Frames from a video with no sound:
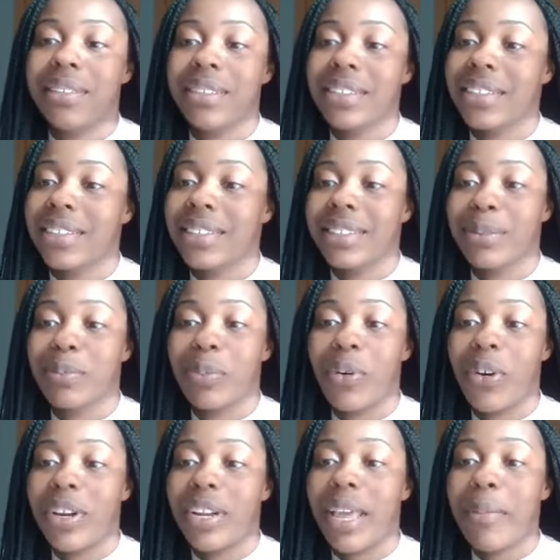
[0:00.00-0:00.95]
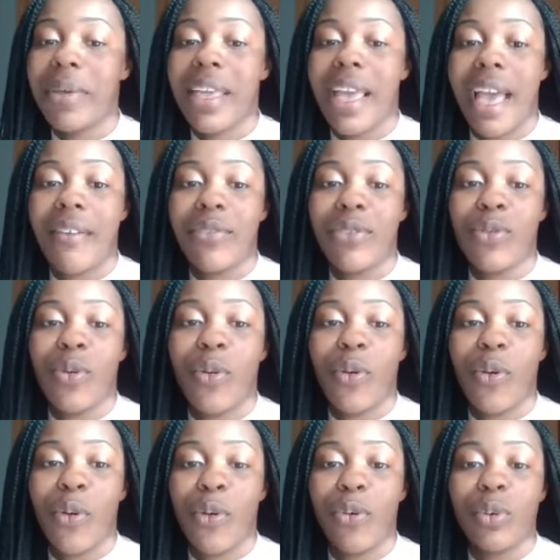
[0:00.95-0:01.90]
Because, boy, they be having you on
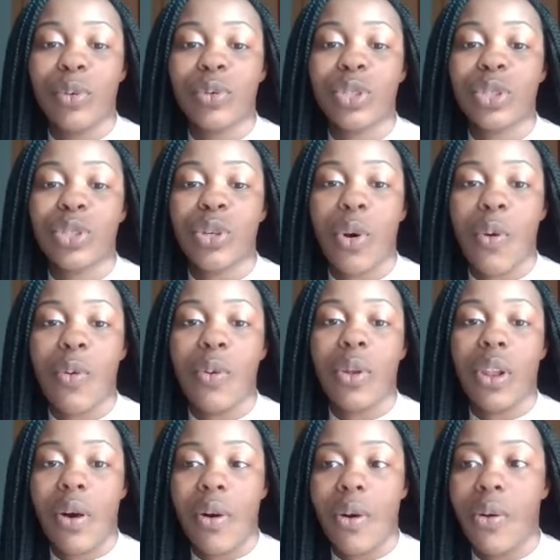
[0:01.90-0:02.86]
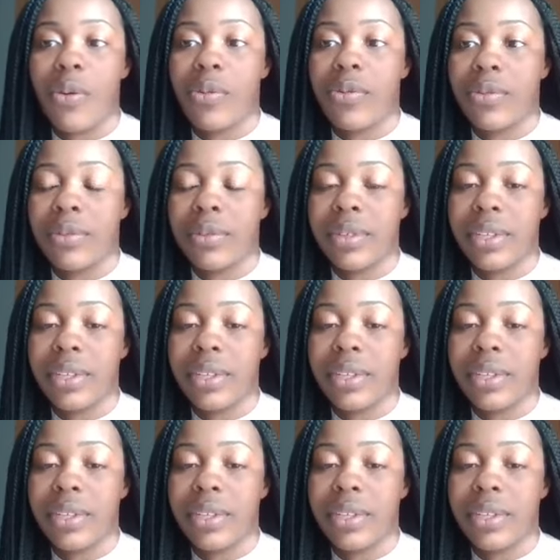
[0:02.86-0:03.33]
hold so long.